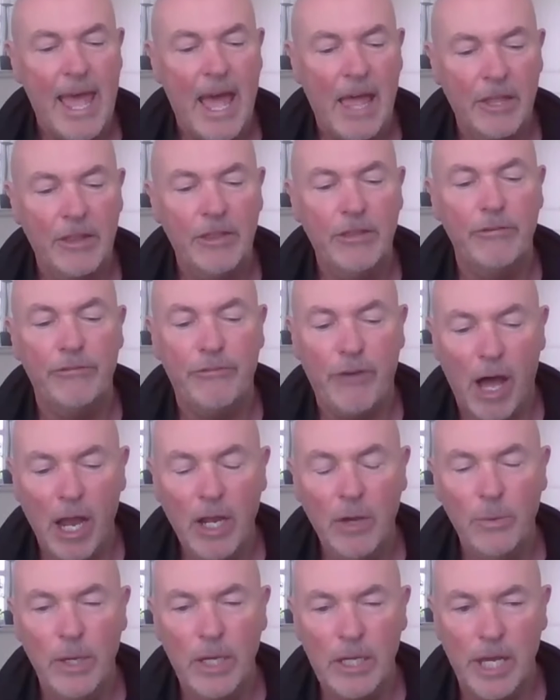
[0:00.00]
And then the
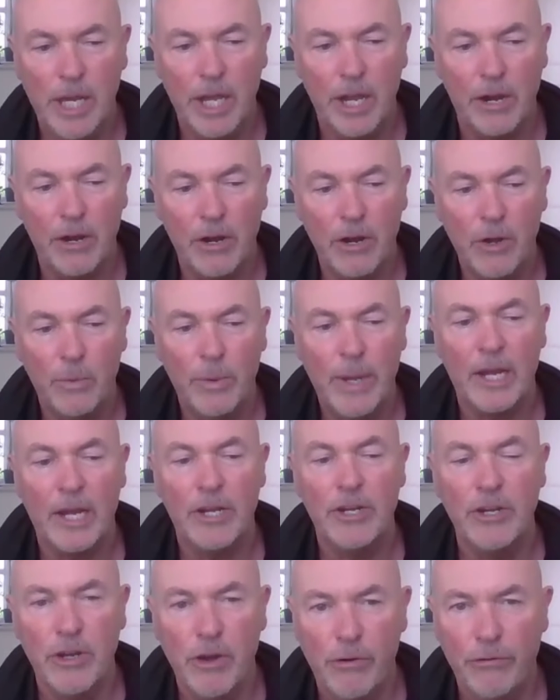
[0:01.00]
following year, we
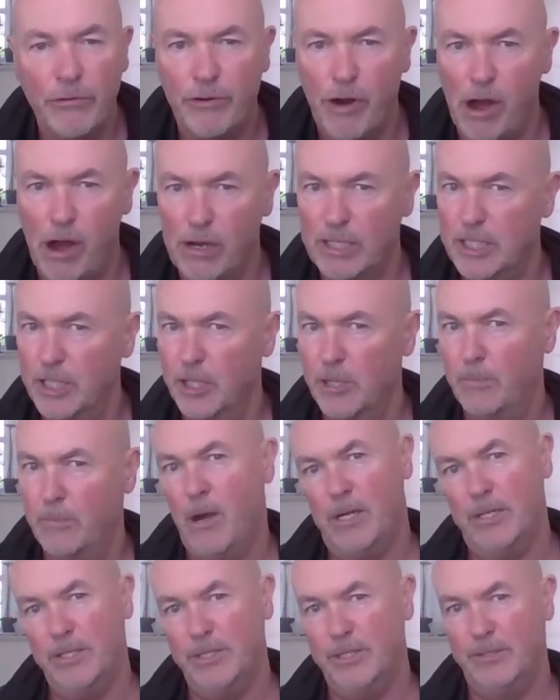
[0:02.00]
had no frogs in the
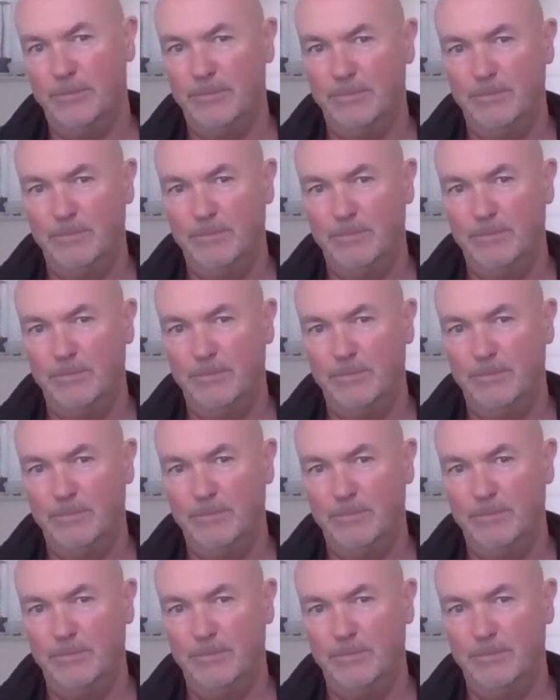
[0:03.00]
pond,